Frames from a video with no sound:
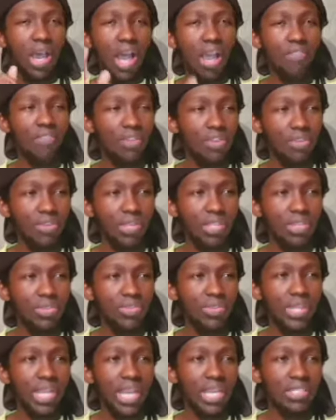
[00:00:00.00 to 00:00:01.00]
I've already
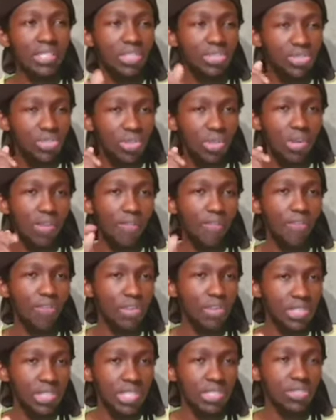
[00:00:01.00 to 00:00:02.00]
reacted to the
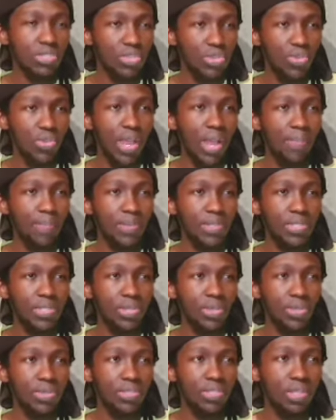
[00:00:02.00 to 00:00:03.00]
first two
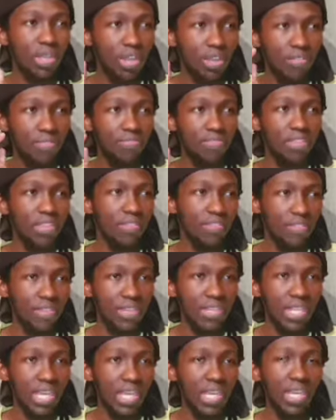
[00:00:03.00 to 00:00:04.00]
episodes of
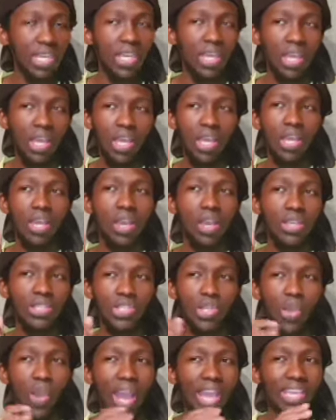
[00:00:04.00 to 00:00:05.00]
TVD,
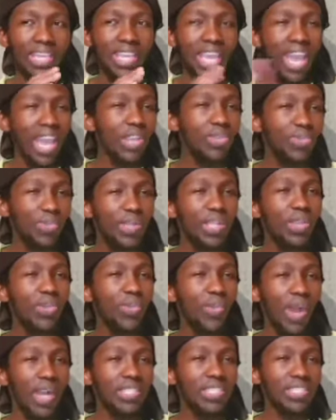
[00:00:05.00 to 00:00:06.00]
so I can't really
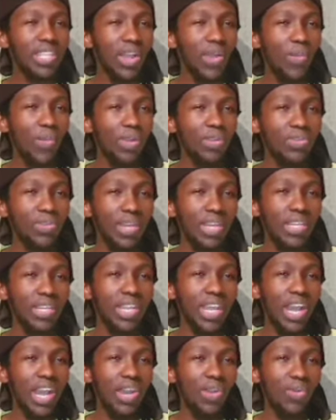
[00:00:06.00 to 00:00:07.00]
watch that one right
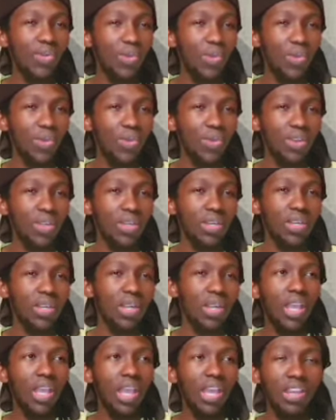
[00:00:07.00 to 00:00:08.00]
now, or
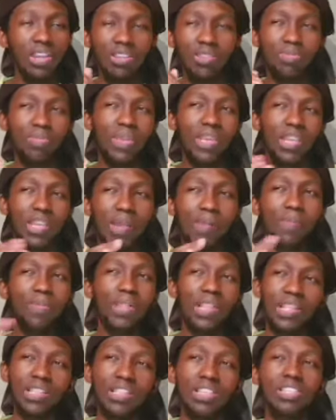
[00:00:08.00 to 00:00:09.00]
it'll be
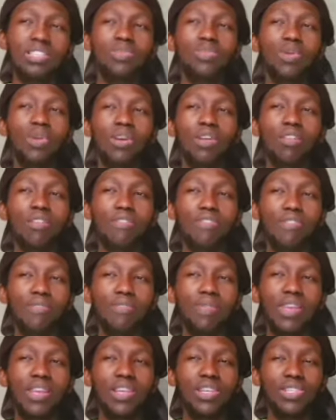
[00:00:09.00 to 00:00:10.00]
completely spoiled for
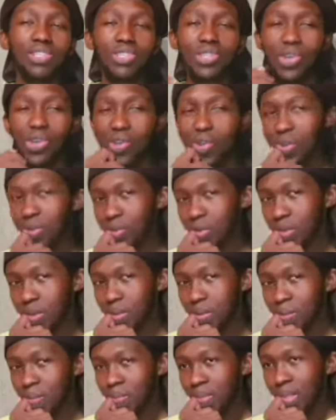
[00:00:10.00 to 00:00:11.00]
me, so